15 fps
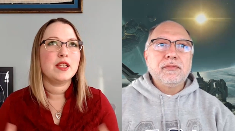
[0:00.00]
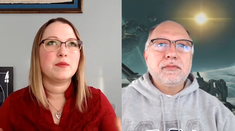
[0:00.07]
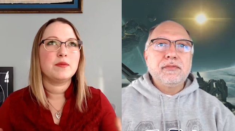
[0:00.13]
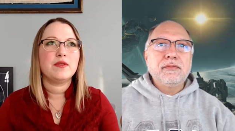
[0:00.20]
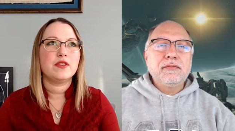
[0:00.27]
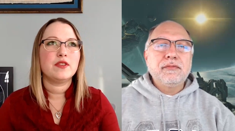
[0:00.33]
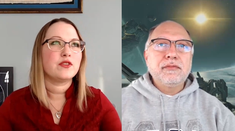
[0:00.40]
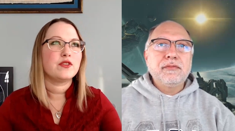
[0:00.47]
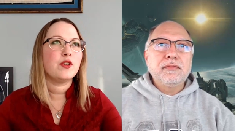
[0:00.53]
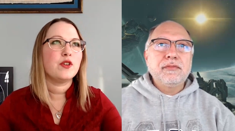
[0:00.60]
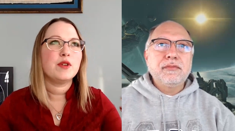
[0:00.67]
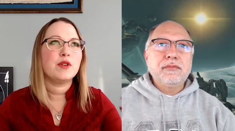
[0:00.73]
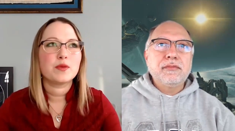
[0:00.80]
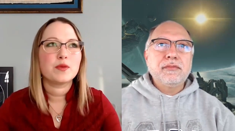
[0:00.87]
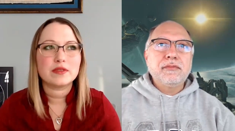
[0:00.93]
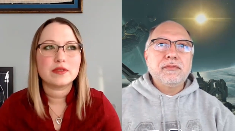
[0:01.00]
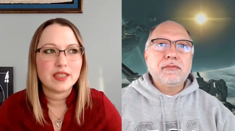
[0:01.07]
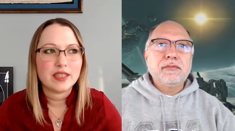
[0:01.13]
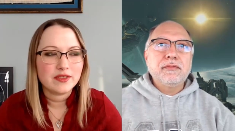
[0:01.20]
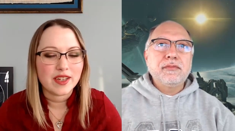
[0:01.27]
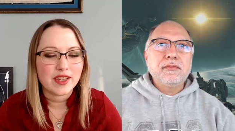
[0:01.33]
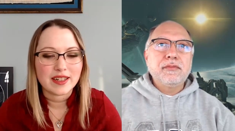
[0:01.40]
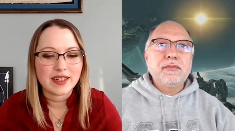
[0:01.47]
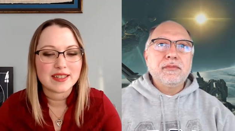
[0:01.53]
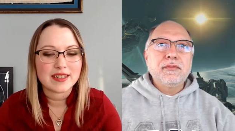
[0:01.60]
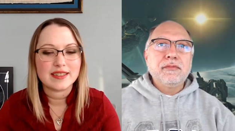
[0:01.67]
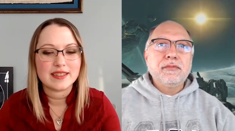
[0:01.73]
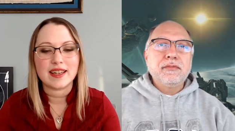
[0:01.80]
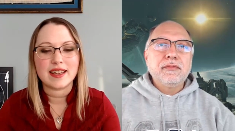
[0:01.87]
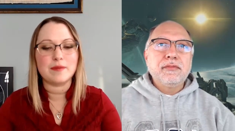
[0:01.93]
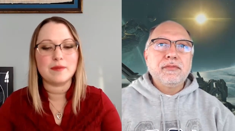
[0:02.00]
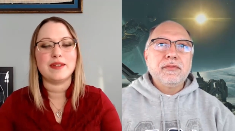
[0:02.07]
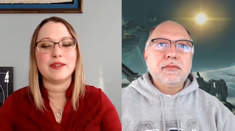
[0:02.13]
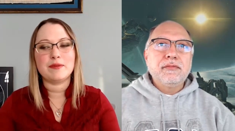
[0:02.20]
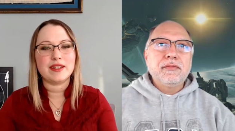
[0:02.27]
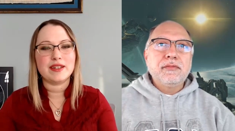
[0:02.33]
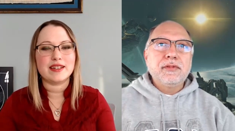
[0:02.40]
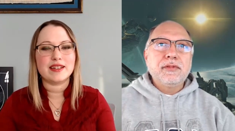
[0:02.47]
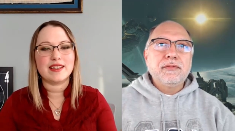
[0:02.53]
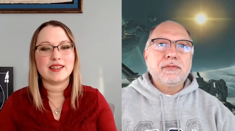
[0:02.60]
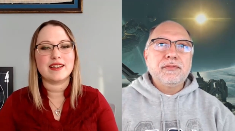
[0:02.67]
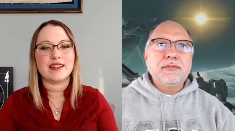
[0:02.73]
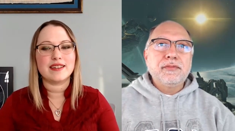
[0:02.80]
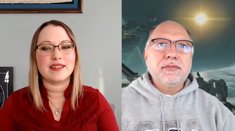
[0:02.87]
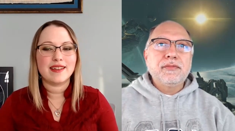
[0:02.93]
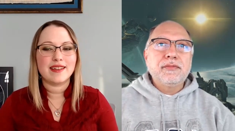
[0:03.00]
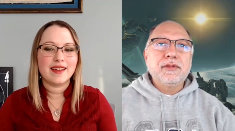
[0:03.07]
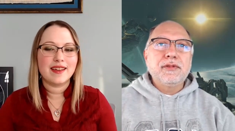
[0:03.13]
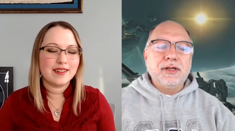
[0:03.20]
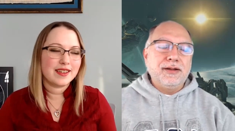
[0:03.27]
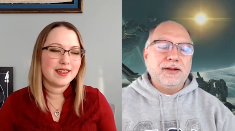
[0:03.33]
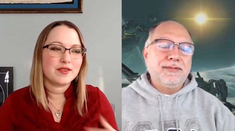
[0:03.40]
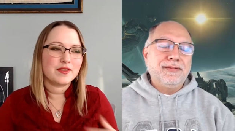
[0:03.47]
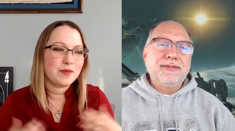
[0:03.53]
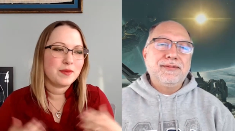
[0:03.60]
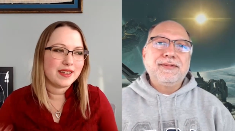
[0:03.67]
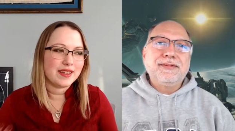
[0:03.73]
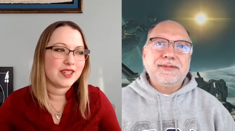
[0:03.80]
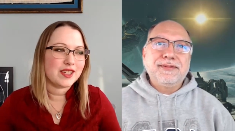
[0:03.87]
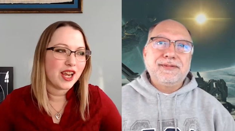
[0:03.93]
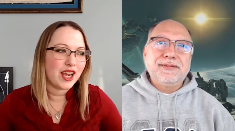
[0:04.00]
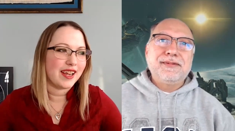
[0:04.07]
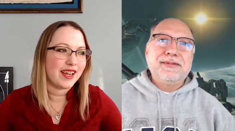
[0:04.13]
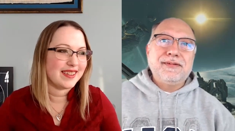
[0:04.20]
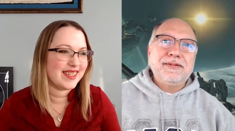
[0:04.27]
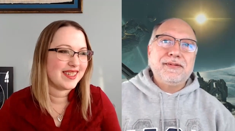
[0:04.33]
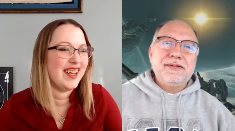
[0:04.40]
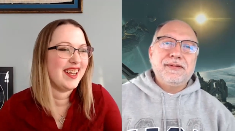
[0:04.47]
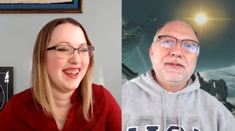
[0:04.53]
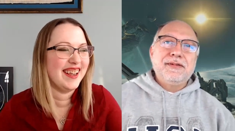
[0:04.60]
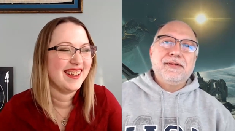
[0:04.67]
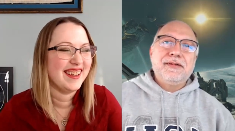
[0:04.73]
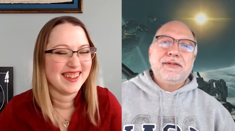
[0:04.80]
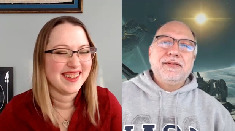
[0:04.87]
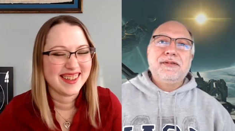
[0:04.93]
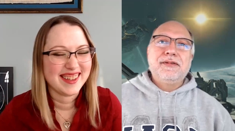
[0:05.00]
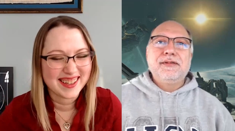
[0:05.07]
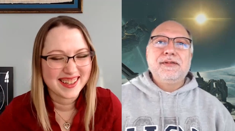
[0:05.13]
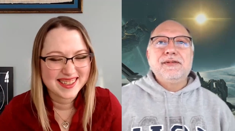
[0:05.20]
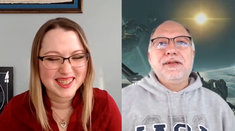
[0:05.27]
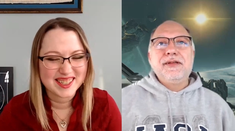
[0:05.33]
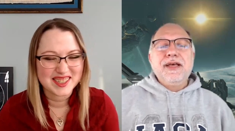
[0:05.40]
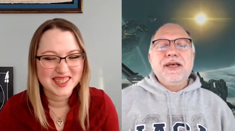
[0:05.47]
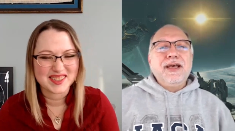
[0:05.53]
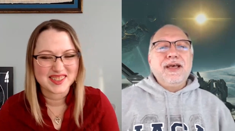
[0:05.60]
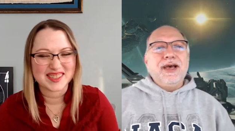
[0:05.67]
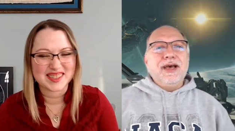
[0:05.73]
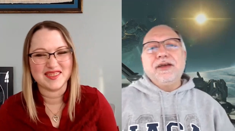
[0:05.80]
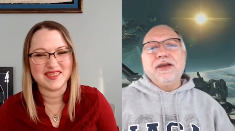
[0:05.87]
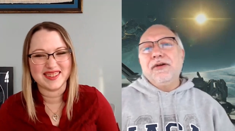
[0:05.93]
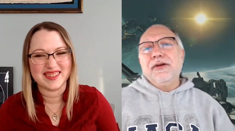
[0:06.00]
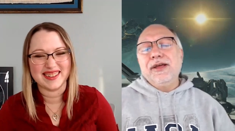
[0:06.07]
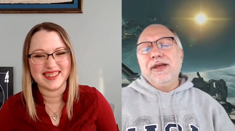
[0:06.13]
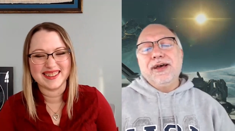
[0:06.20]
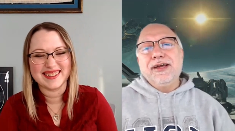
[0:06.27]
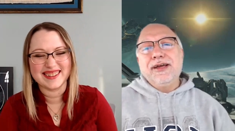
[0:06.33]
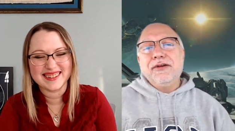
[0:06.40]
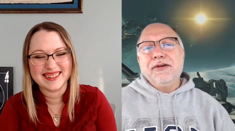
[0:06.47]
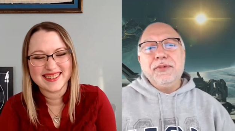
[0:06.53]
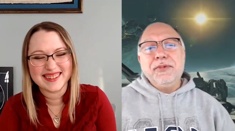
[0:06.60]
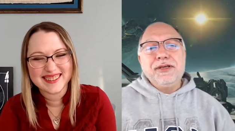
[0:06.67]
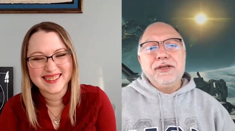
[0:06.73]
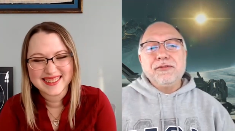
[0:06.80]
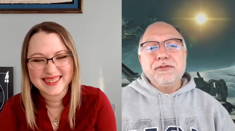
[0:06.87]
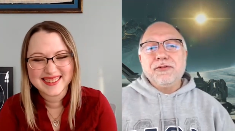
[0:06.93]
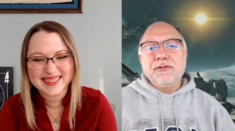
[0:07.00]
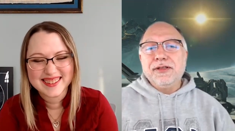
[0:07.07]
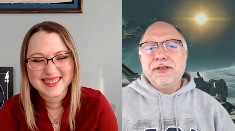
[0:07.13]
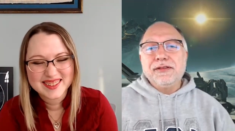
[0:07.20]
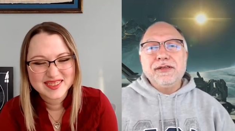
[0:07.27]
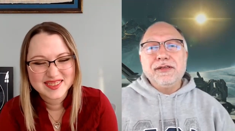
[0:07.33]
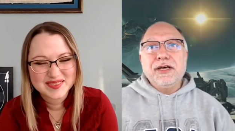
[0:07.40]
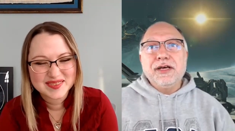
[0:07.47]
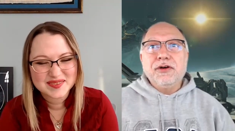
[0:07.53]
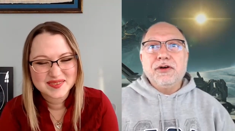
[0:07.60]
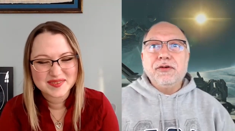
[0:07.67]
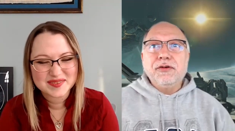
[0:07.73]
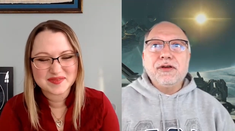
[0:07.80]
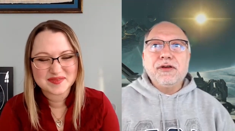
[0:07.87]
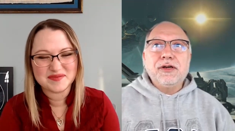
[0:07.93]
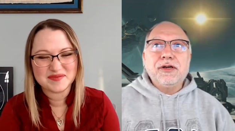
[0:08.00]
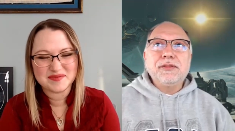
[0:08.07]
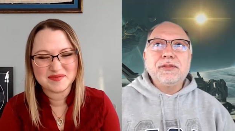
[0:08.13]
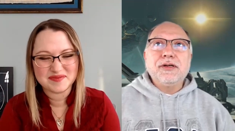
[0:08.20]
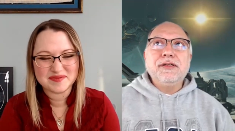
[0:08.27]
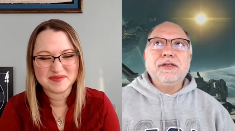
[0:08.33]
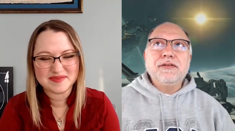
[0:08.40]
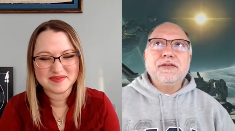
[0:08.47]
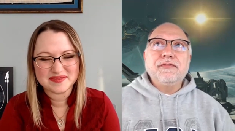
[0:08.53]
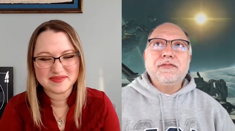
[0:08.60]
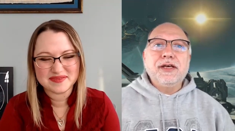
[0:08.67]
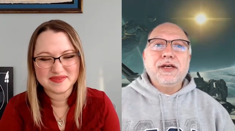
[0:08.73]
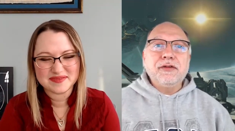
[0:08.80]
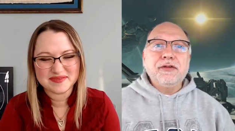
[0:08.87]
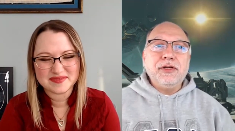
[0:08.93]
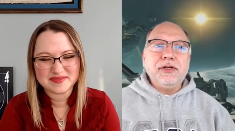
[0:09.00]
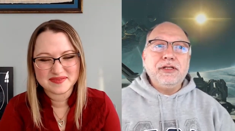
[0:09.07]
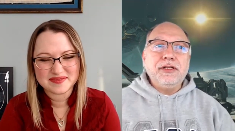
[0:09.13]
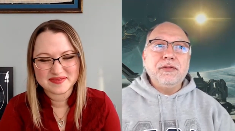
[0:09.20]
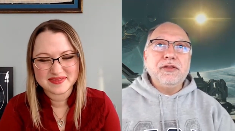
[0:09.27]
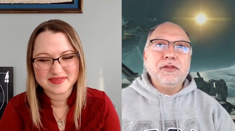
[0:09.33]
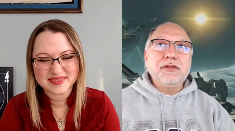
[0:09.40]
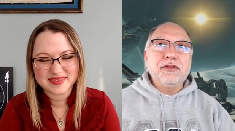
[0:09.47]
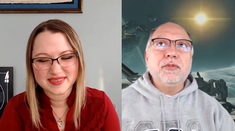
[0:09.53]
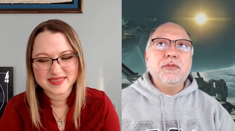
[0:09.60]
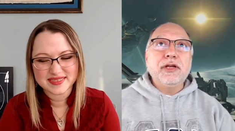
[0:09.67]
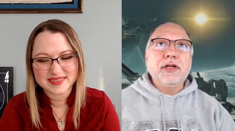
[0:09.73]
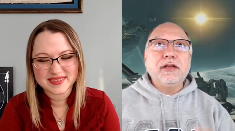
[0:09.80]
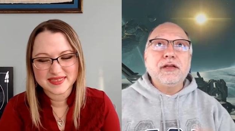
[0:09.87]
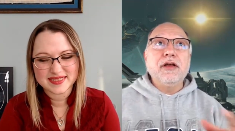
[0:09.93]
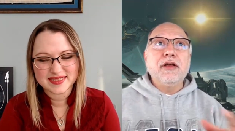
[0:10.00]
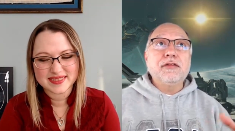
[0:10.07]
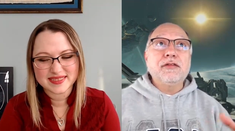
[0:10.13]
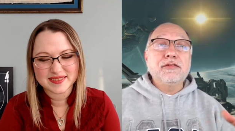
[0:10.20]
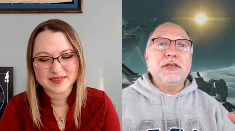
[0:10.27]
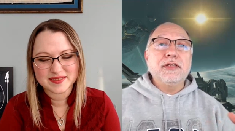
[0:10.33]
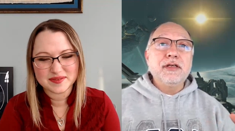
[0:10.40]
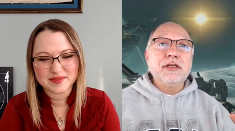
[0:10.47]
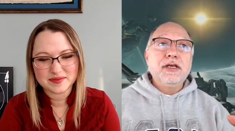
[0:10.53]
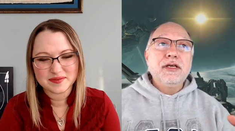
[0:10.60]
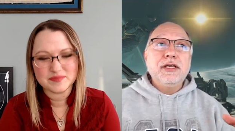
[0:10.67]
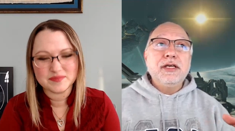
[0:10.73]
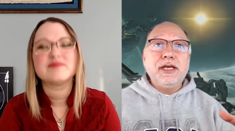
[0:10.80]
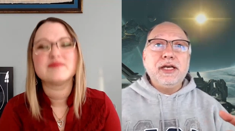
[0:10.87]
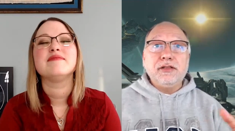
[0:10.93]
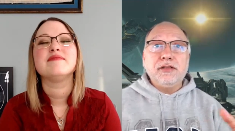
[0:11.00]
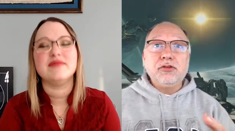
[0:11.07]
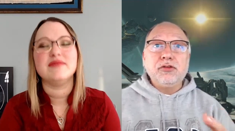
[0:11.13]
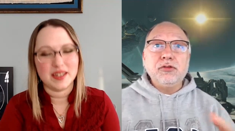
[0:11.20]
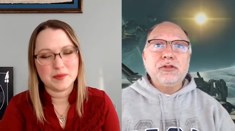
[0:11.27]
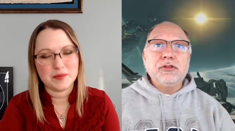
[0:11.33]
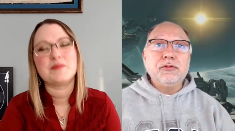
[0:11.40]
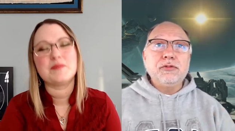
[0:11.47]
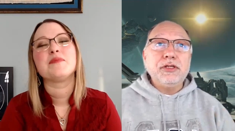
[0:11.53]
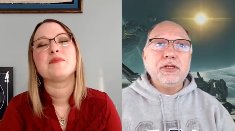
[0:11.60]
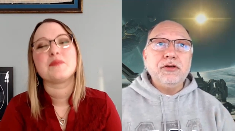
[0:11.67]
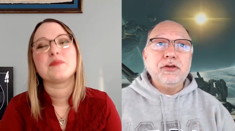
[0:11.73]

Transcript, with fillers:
Speaker 1: makes me feel so much relief and excitement, because that gives me a chance.
Speaker 2: I agree, because one of the things I've always harped on is the fact that we need to be somewhat agnostic in the tools
Speaker 1: that we